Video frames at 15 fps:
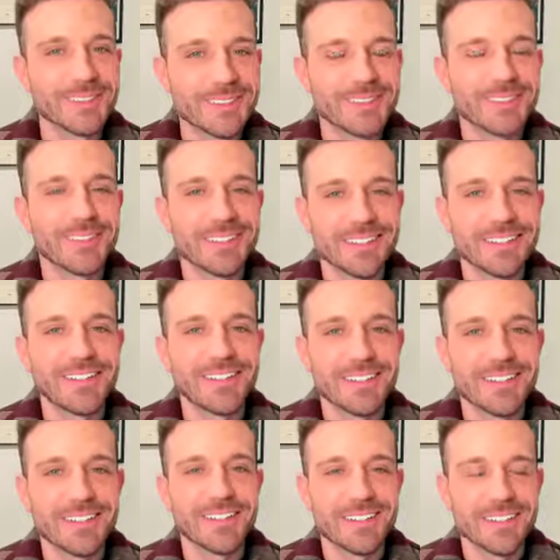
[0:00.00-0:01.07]
the kind of
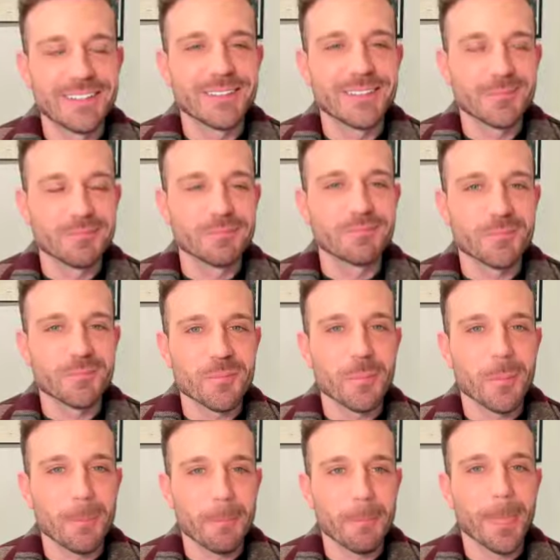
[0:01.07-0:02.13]
thing that I would
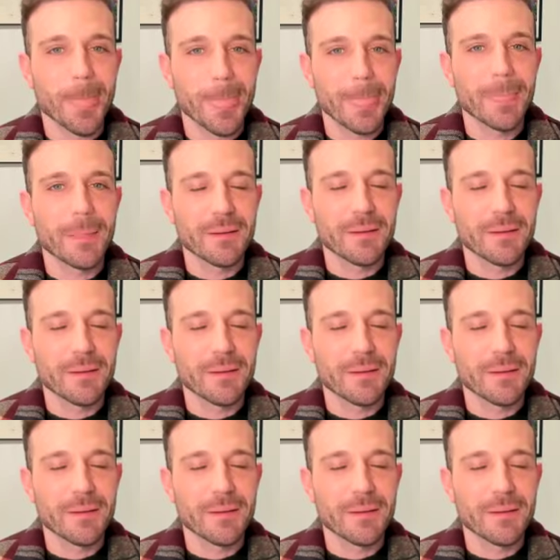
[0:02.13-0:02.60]
expect to come out